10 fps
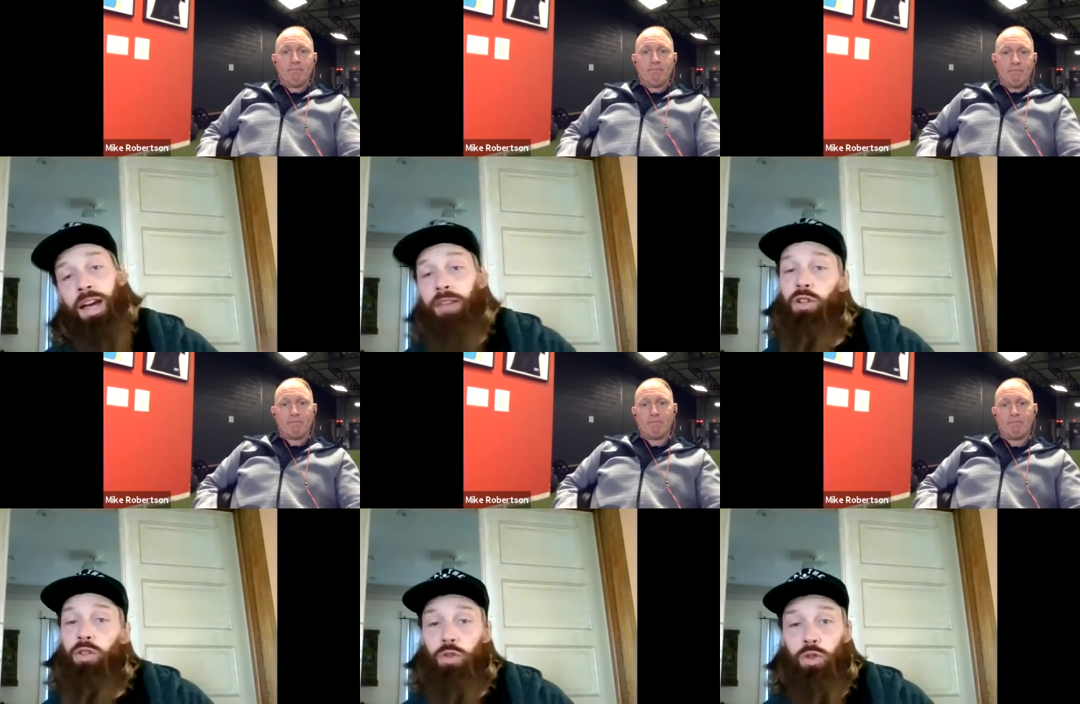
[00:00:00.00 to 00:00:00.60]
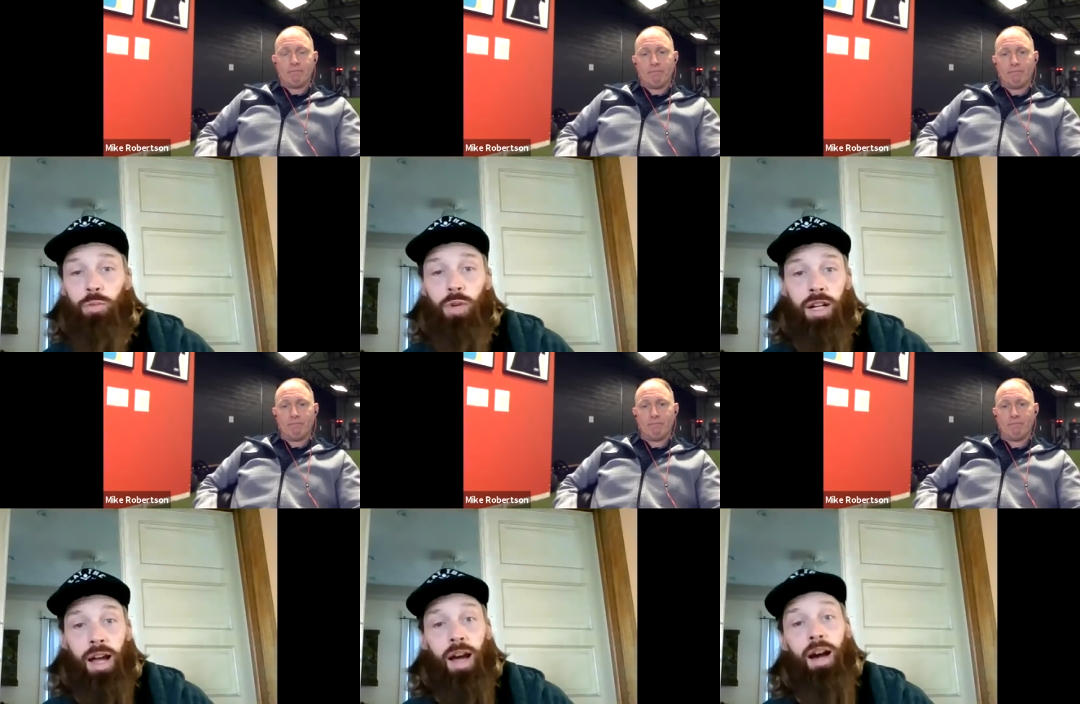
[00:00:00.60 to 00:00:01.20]
Speaker 1: group right
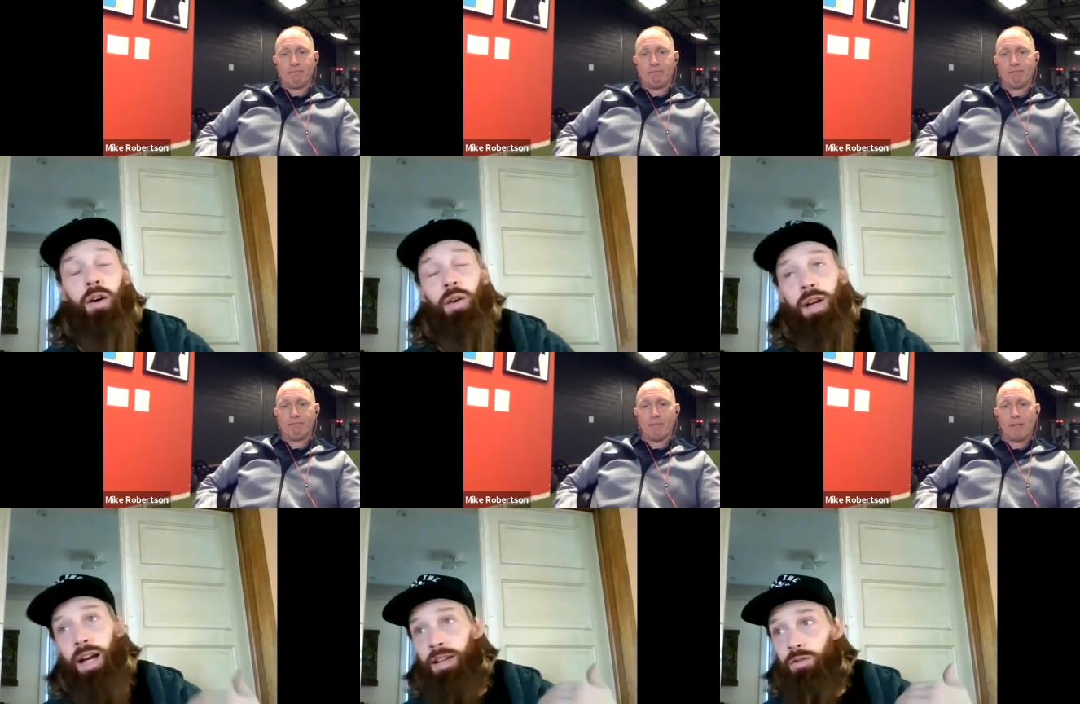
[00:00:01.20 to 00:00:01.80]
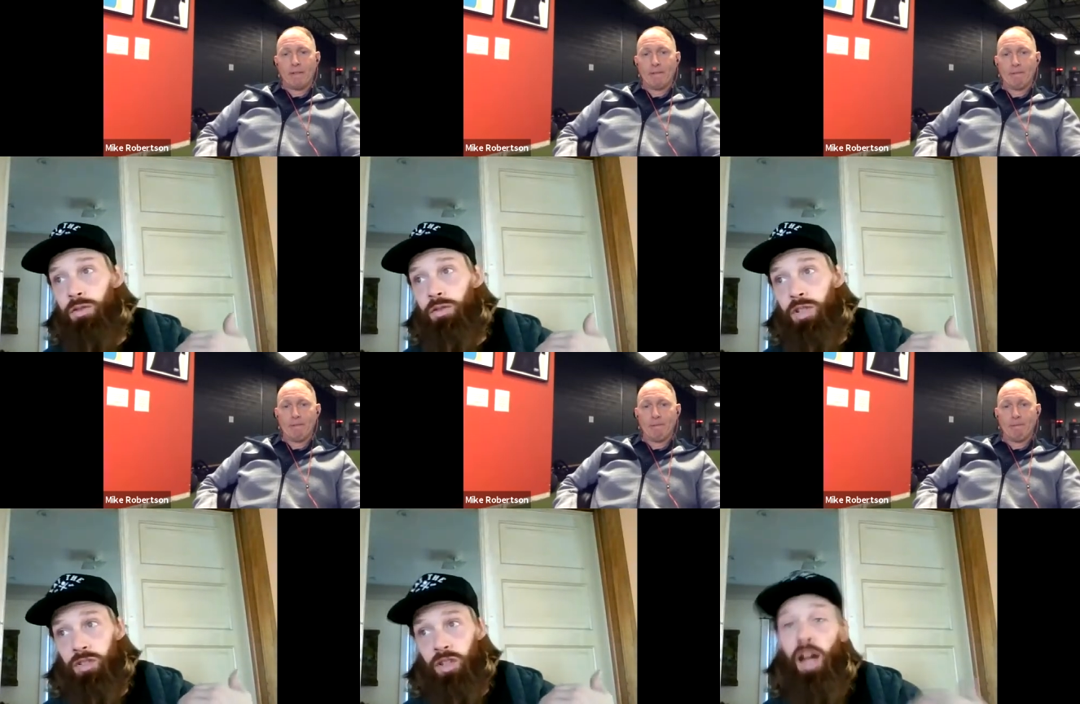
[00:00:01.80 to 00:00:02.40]
now, and I
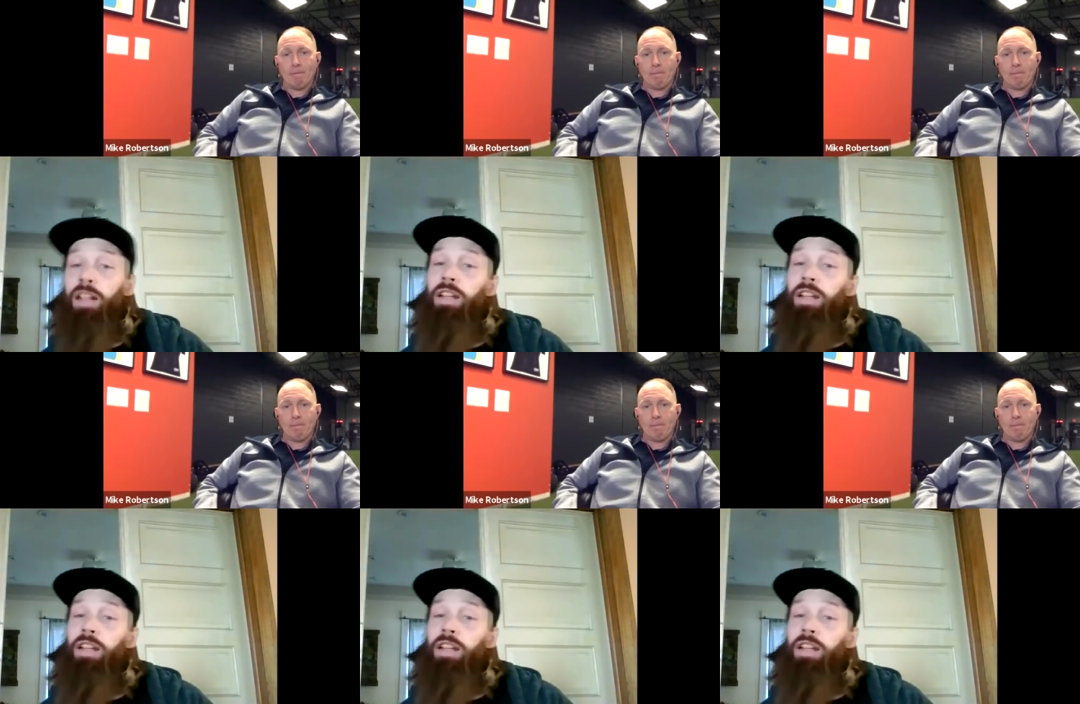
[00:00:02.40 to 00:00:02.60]
decided